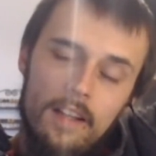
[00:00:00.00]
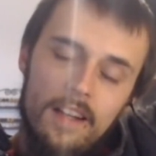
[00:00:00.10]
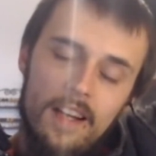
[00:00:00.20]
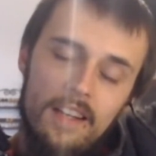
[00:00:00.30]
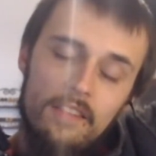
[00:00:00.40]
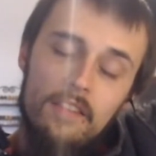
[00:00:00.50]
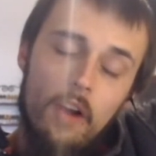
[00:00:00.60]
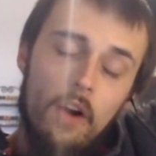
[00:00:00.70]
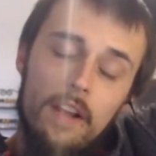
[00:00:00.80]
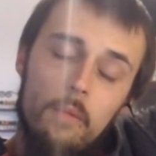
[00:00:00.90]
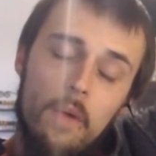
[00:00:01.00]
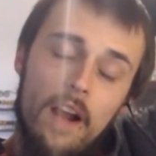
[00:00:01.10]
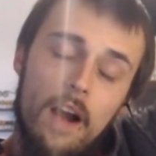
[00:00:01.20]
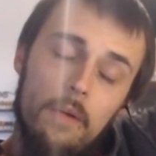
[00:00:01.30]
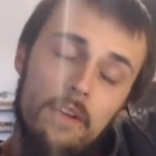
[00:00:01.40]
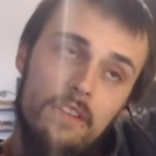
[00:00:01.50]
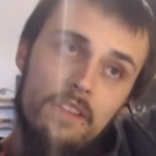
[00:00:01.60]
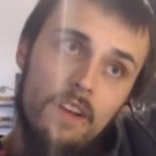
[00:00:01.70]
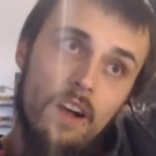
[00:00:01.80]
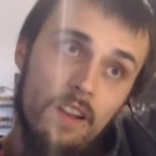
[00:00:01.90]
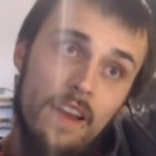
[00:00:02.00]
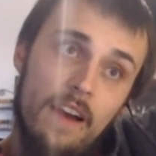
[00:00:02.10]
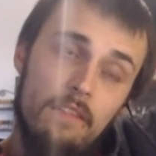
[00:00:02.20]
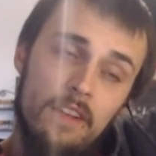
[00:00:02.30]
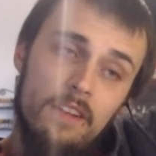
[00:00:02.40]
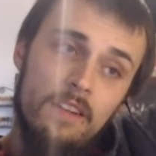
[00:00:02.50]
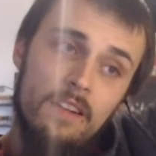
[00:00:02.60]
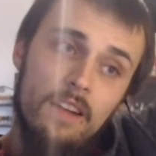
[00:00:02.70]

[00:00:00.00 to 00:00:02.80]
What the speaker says: I started when I was 11.